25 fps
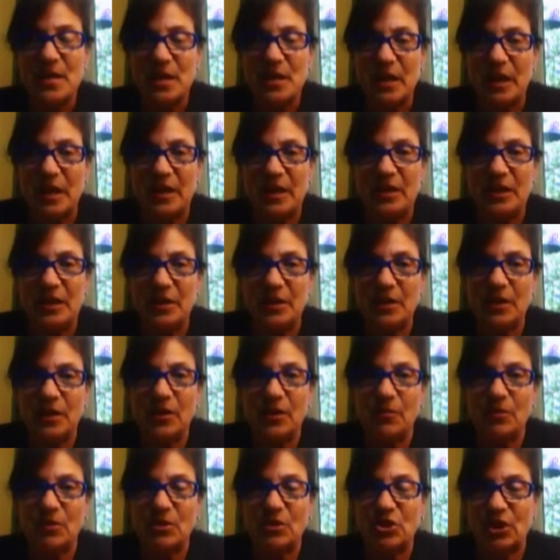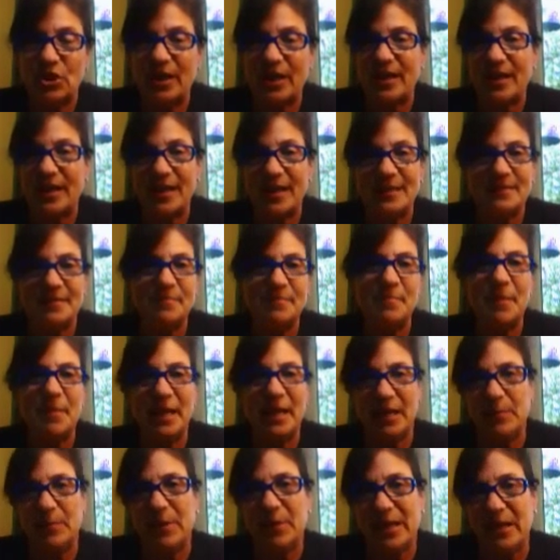a year which had
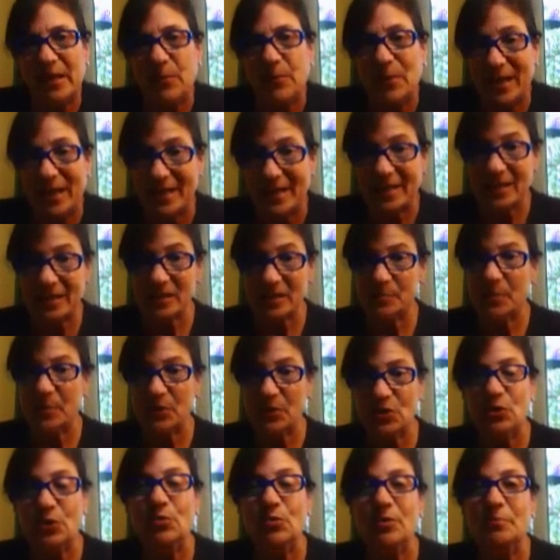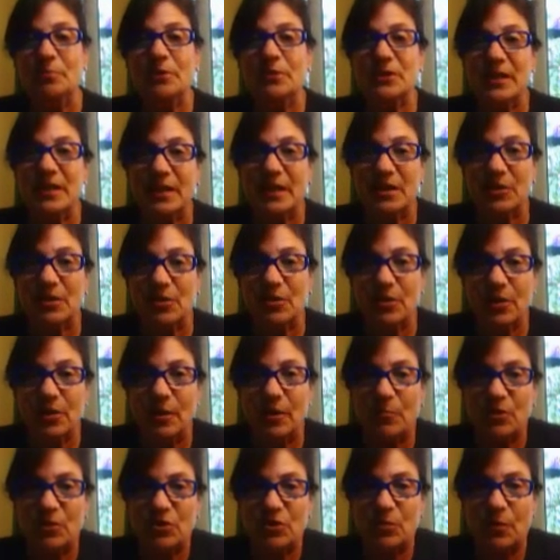many, many weddings, but two in particular
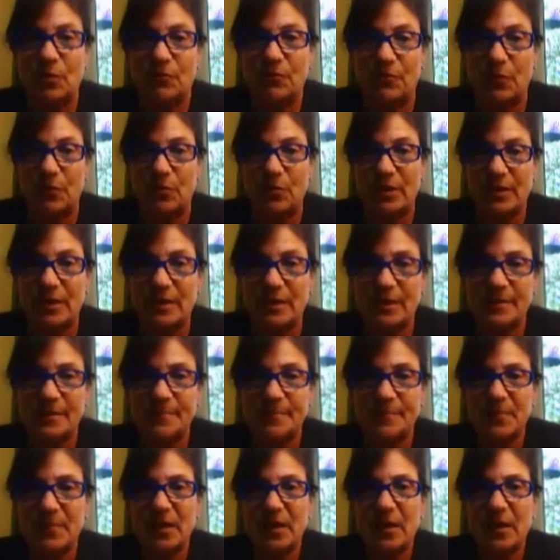on which we'll focus.